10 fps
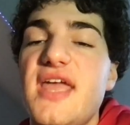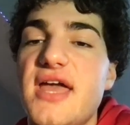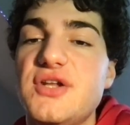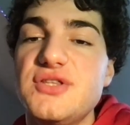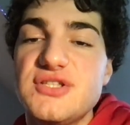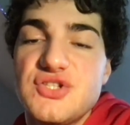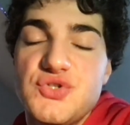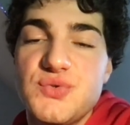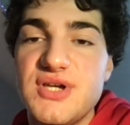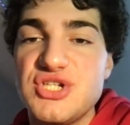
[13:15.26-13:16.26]
handled this
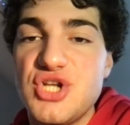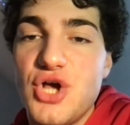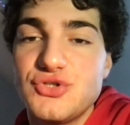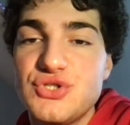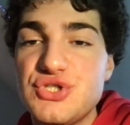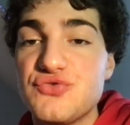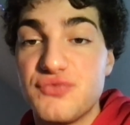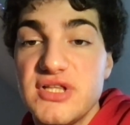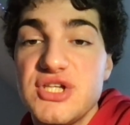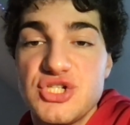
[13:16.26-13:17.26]
situation also just
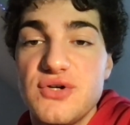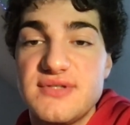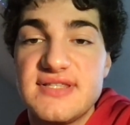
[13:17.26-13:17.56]
really shows